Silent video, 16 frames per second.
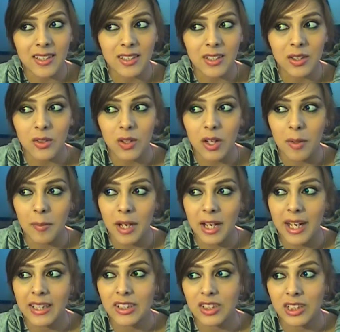So I
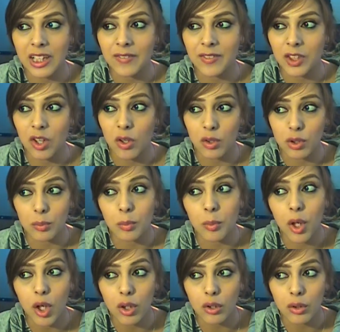actually have to call
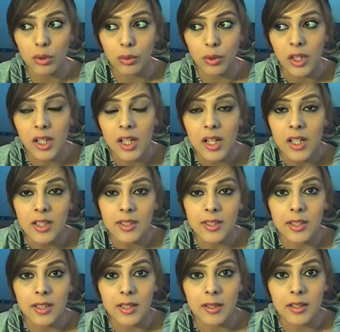tomorrow
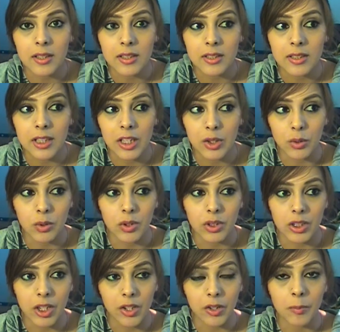to schedule
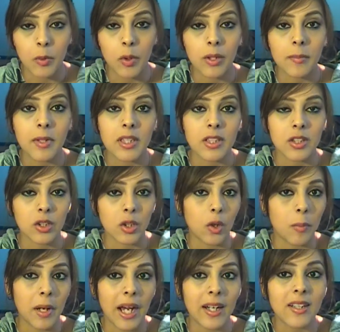another appointment to go
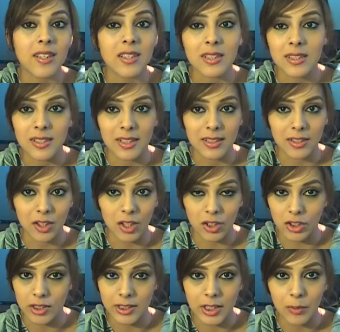back, because the
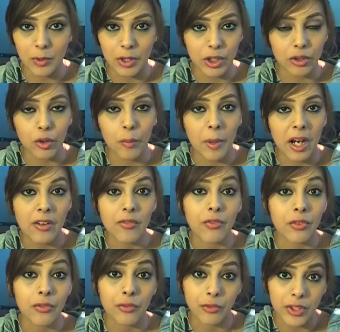doctor said we could go back
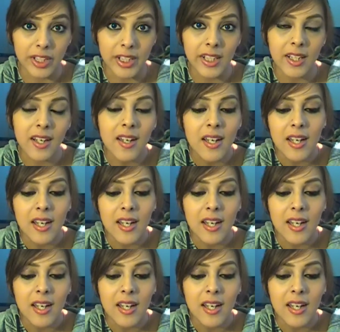for free